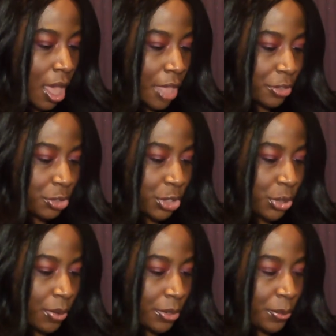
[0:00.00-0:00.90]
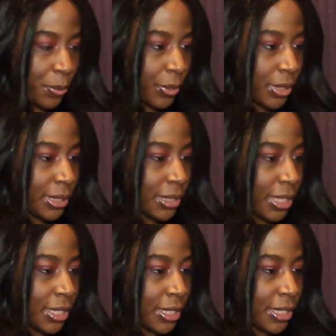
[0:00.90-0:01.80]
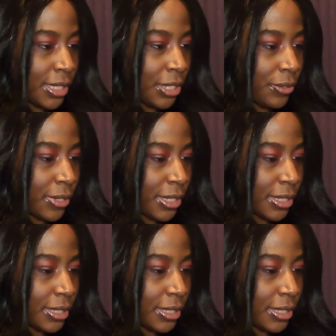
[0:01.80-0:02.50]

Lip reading: There's 2 other books in the series.